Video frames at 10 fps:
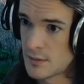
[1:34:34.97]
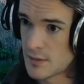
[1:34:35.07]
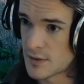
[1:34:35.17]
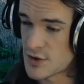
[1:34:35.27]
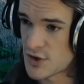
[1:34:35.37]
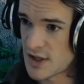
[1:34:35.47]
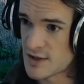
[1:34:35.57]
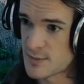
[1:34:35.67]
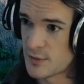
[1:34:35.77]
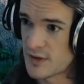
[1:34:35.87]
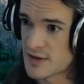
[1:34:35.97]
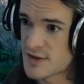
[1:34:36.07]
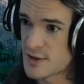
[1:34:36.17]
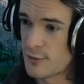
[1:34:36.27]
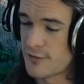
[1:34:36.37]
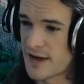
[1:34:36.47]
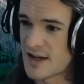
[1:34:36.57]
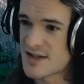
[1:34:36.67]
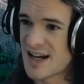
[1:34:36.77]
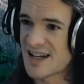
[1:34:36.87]
Well, the chat is moving so
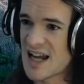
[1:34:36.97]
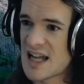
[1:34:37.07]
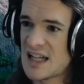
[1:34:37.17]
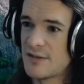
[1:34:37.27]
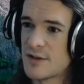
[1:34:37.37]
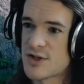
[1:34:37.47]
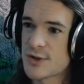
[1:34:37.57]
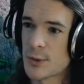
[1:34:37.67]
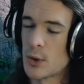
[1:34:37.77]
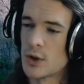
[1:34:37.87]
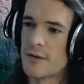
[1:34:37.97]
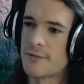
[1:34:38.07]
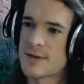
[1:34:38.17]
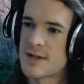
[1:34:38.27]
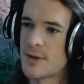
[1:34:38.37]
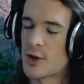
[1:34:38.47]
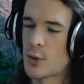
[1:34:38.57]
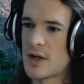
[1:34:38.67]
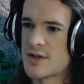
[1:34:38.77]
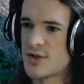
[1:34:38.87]
fast, I can't even scroll up for some of the
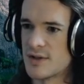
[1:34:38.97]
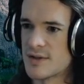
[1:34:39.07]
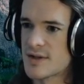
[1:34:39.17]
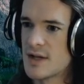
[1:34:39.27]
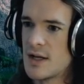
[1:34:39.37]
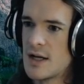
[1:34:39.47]
questions.